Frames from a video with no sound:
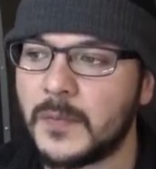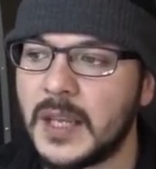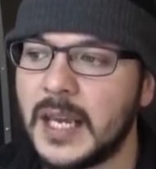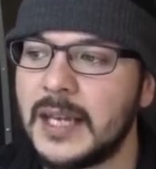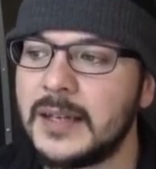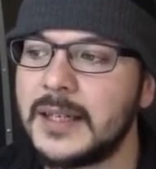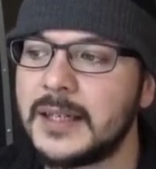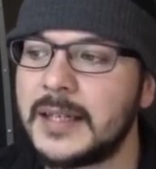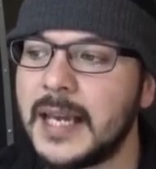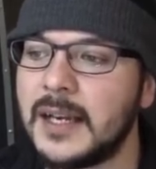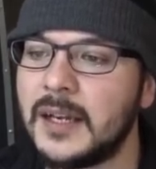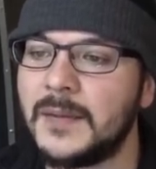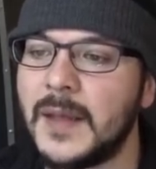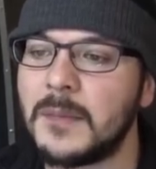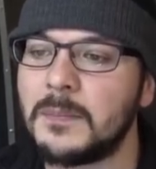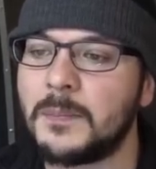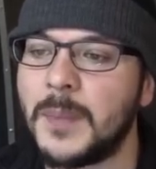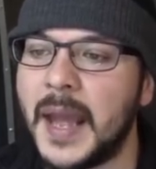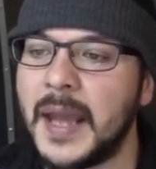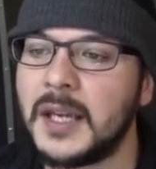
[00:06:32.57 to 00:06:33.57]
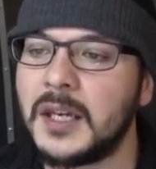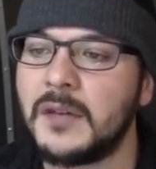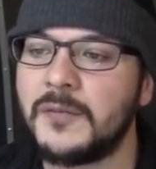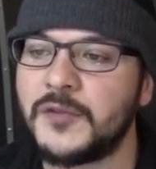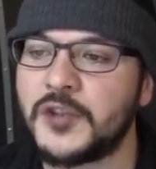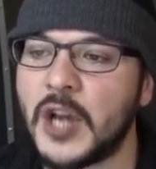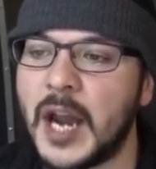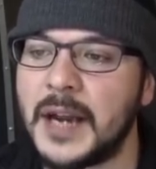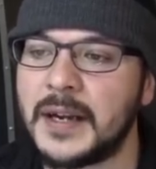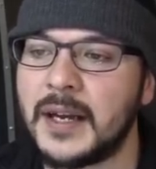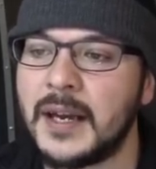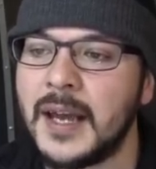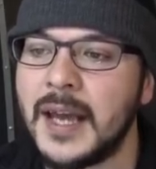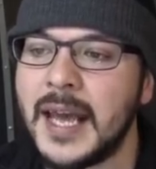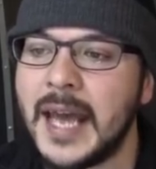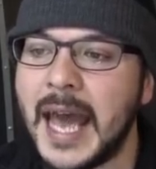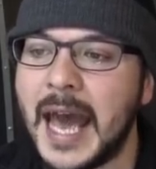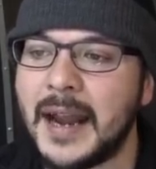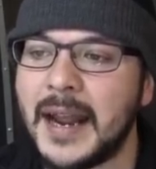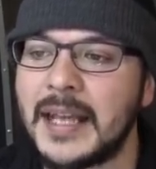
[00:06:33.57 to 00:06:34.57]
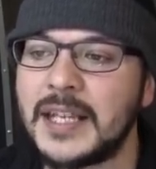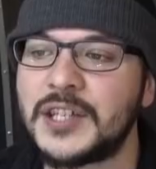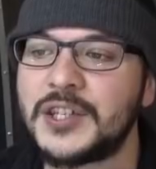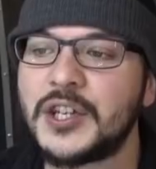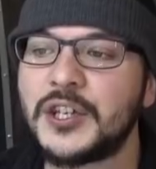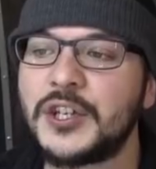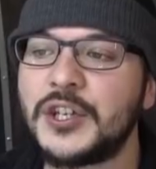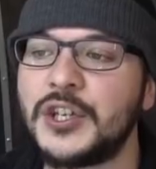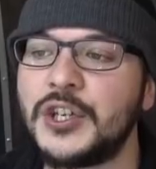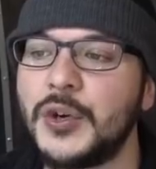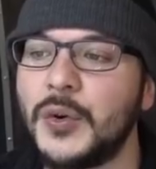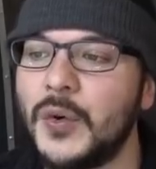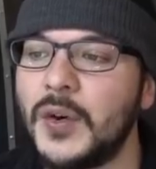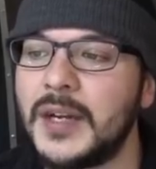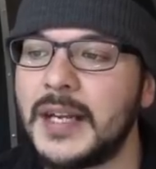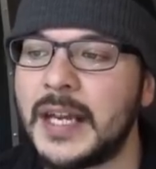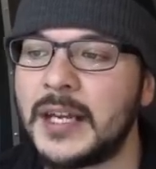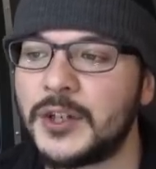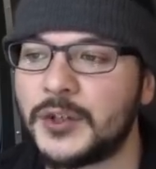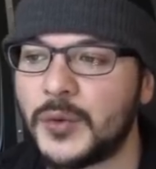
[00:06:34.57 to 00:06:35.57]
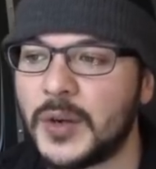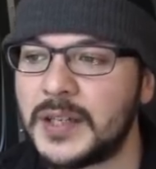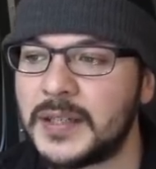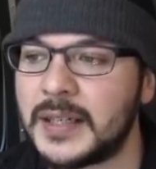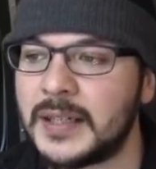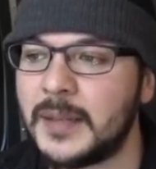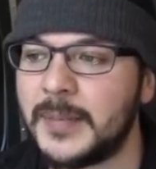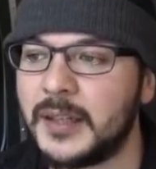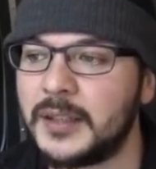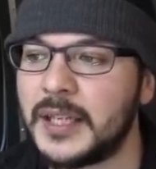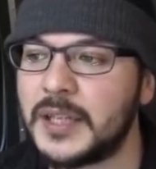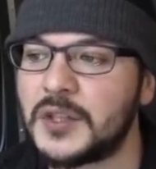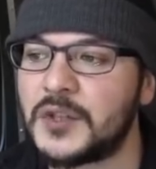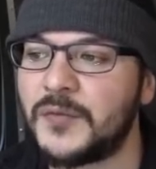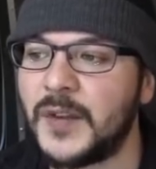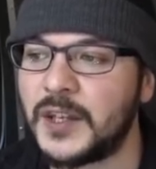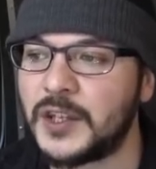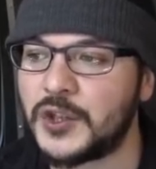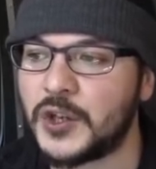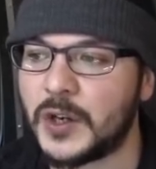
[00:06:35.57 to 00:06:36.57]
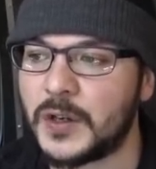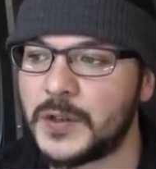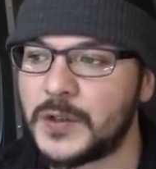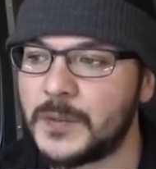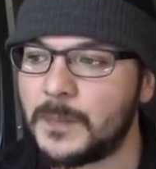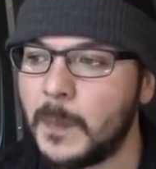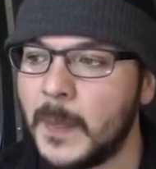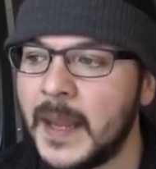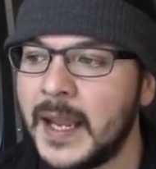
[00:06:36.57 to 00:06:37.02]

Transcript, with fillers: indicated that Bank of China had a secured interest in the building's fixtures